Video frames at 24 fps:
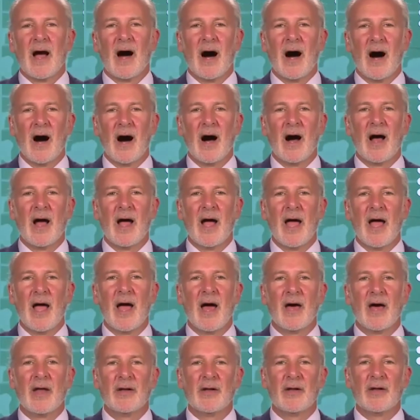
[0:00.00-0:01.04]

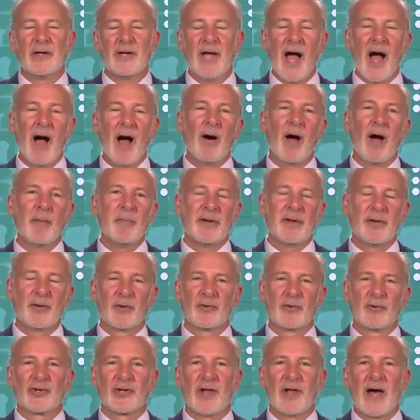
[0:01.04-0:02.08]
There
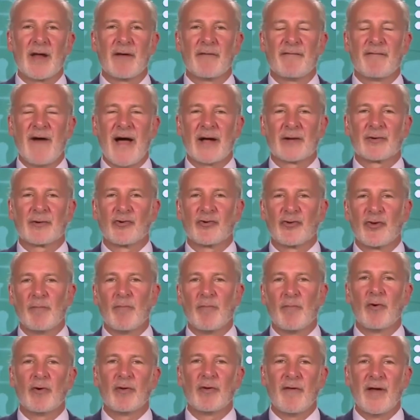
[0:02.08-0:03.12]
was a lot of factors that
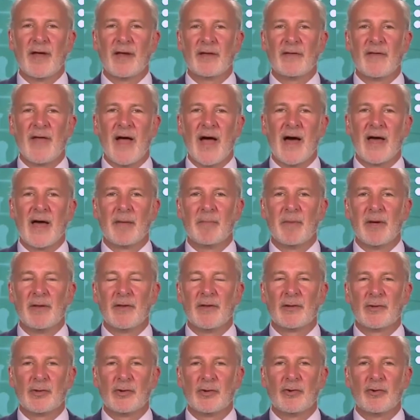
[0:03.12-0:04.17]
motivated that. I mean,
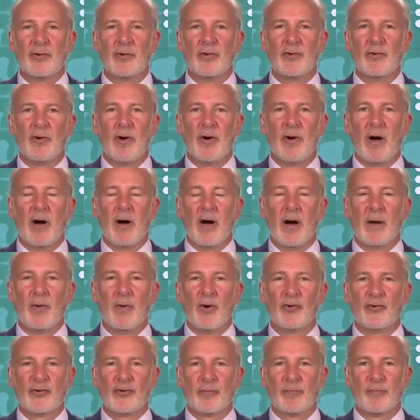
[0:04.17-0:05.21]
the two
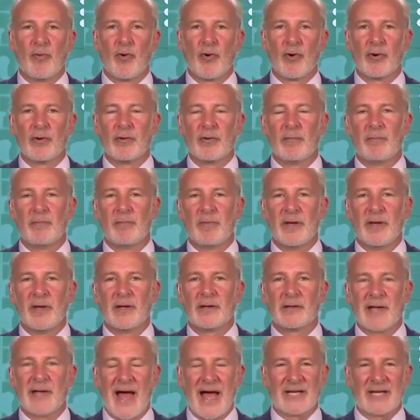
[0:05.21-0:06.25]
most important
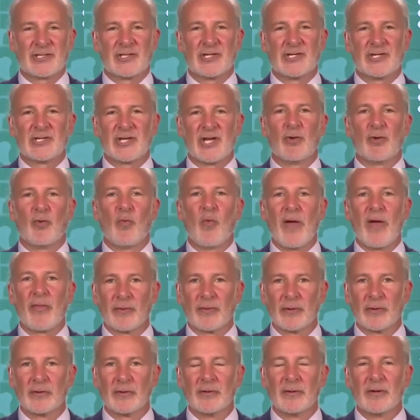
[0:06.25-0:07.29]
being taxes and the
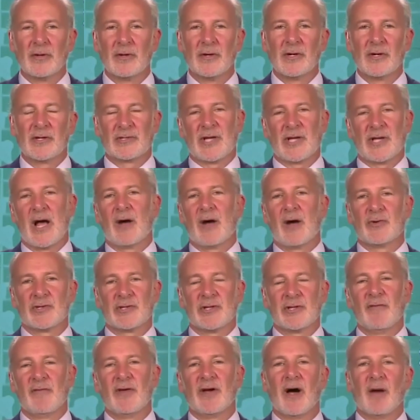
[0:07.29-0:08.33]
weather, because I was
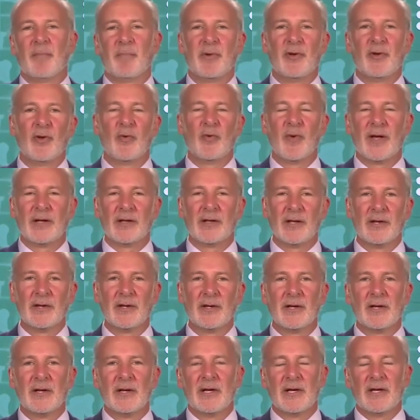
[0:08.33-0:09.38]
living up in New England,
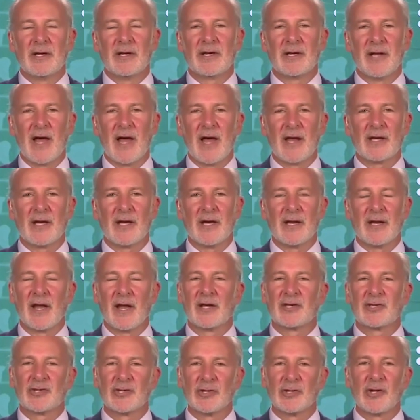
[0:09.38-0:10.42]
in Connecticut, and
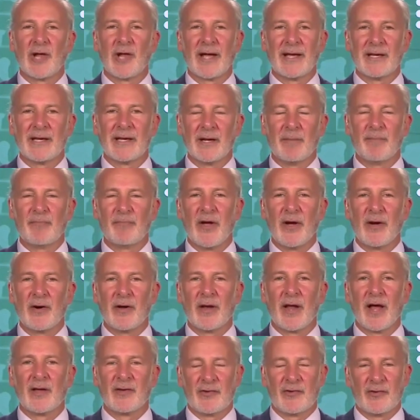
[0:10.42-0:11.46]
I still like it up there,
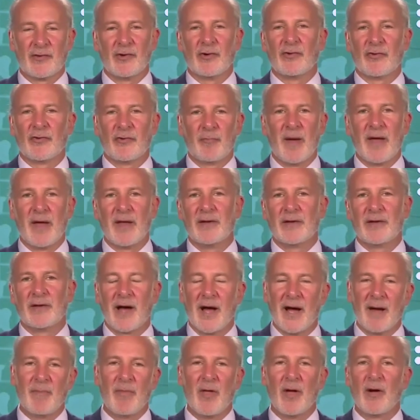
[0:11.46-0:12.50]
and I still spend
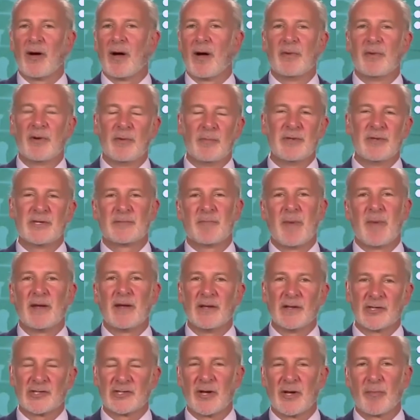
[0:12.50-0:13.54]
time there. I'm going to be
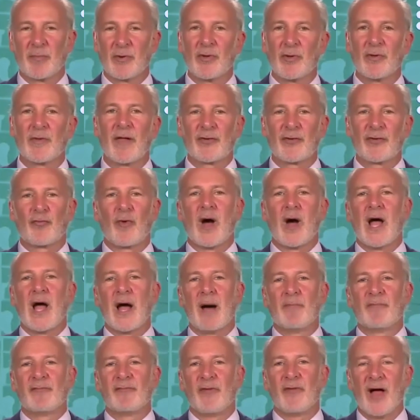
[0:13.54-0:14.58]
spending the summer there. That's why
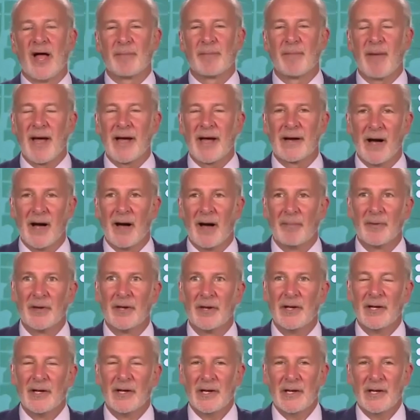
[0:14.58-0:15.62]
I'm flying back up
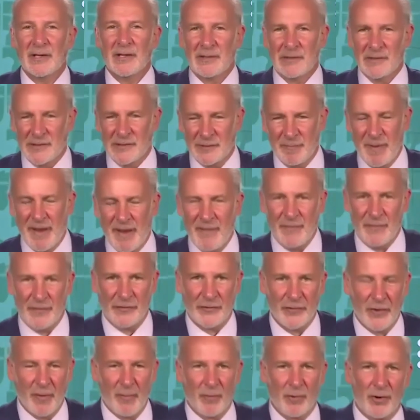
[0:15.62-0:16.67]
to spend the
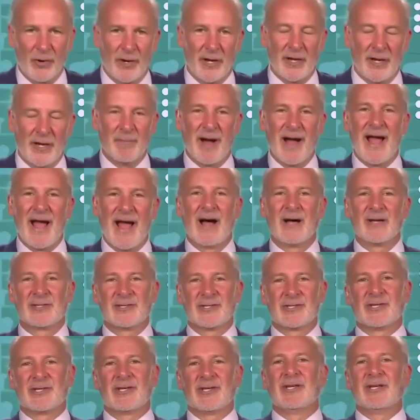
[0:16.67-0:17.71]
summer in my
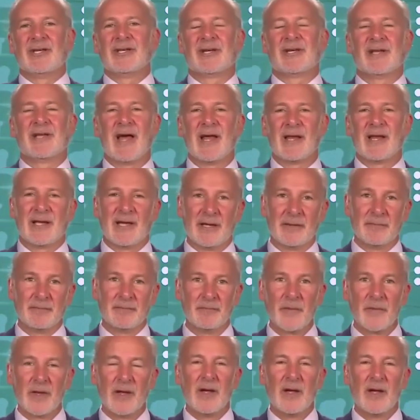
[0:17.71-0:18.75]
house in Connecticut.
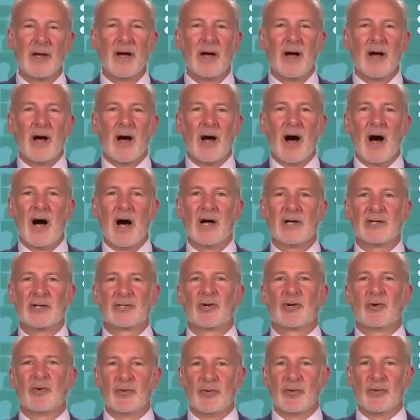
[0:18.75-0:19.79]

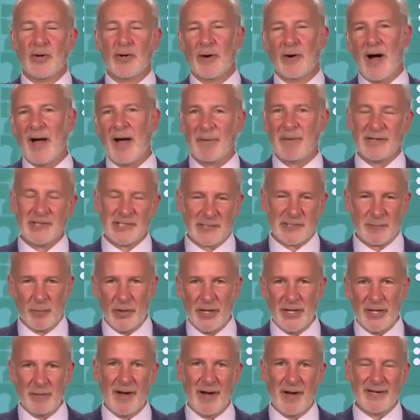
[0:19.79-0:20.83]
I've been
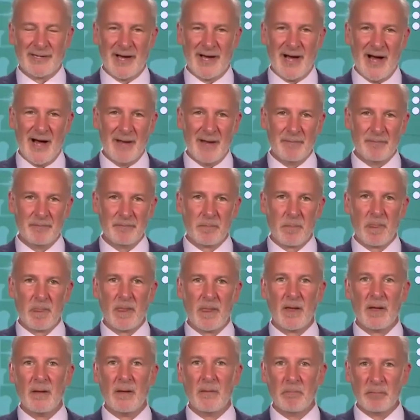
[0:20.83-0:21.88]
splitting my time
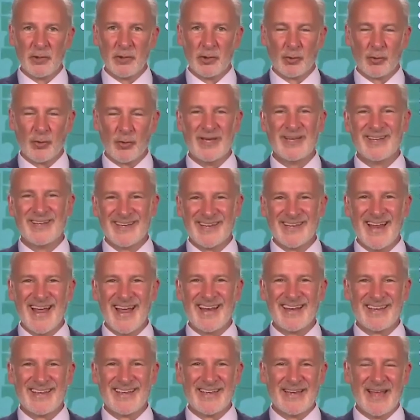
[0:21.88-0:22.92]
between
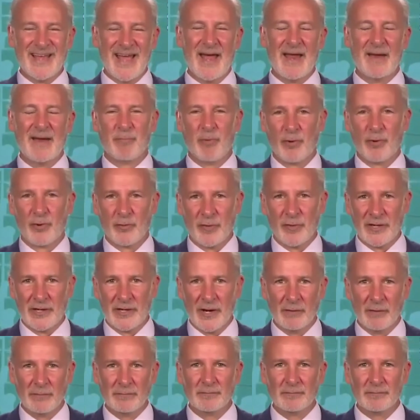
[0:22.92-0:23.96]
Connecticut and Puerto
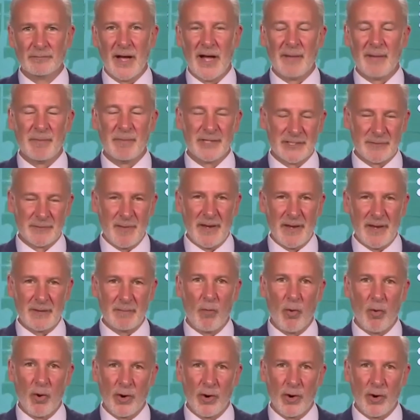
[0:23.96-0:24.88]
Rico. I've been spending